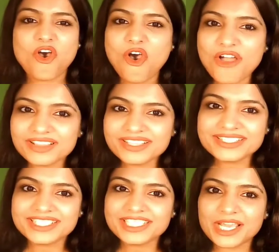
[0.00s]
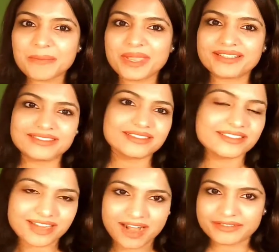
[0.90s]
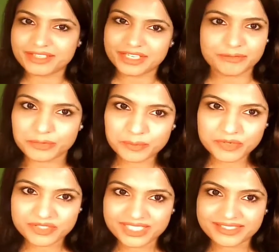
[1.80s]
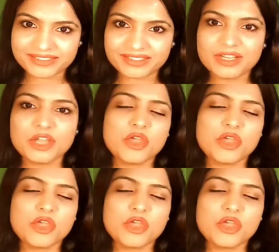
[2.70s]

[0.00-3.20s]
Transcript: All the CMS start the review procedure.